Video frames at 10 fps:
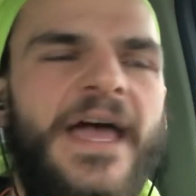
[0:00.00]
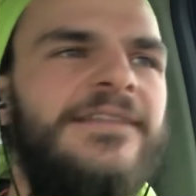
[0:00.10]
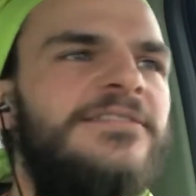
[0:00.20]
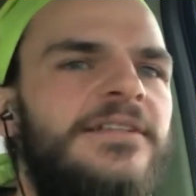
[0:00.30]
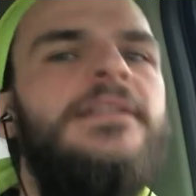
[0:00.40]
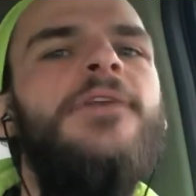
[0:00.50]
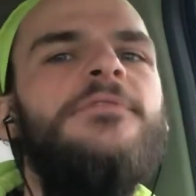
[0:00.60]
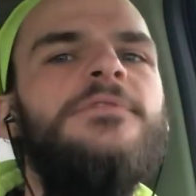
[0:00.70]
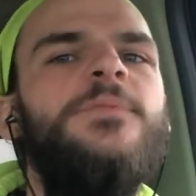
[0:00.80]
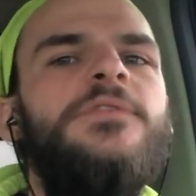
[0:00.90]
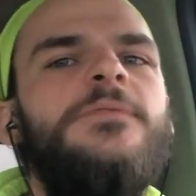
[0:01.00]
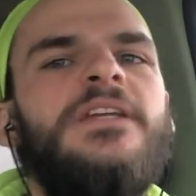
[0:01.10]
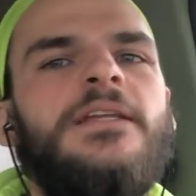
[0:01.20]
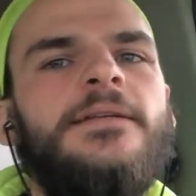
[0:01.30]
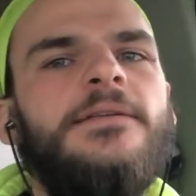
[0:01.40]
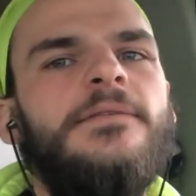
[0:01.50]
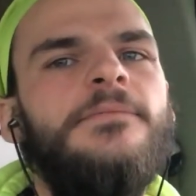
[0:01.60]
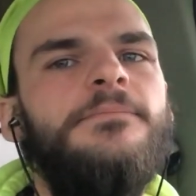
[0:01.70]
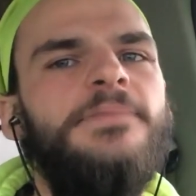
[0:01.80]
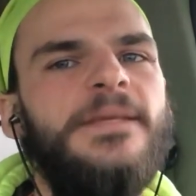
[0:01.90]
That's the difference between
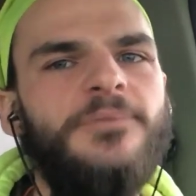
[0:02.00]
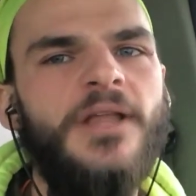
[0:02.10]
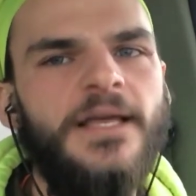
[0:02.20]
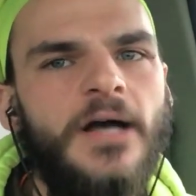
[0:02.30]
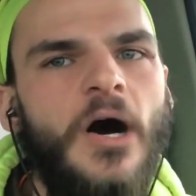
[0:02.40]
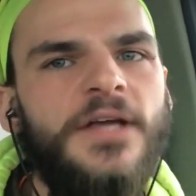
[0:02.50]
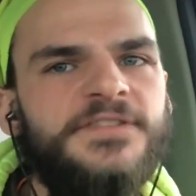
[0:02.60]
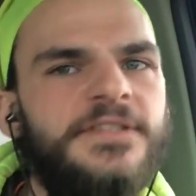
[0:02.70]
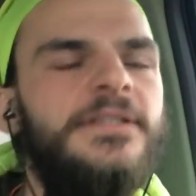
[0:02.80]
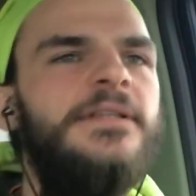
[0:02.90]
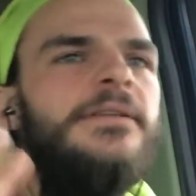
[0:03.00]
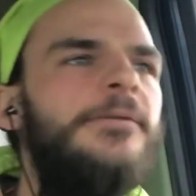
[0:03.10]
people like us and